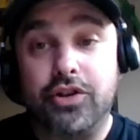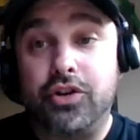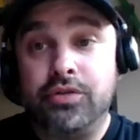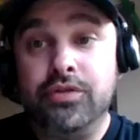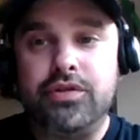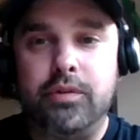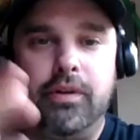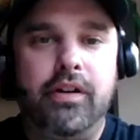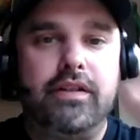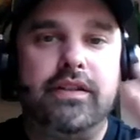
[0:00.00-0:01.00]
crucial
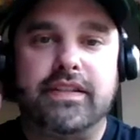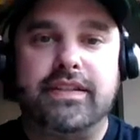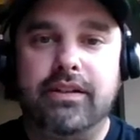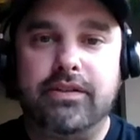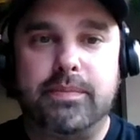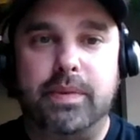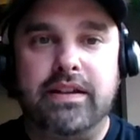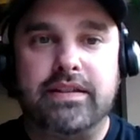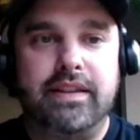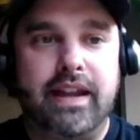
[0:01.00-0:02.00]
part in the sales
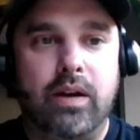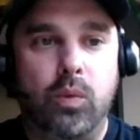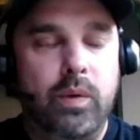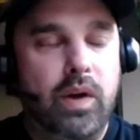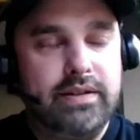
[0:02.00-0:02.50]
piece that when